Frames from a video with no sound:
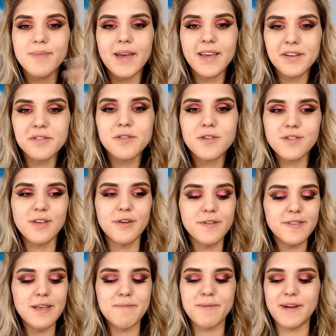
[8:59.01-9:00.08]
my hands are so
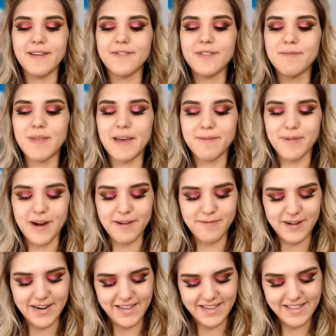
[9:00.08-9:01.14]
slippery from that
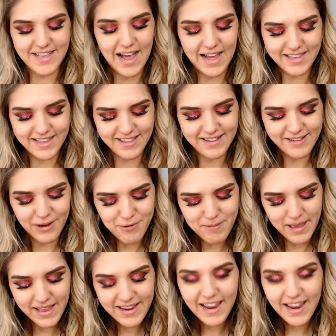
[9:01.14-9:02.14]
primer. I cannot get this open.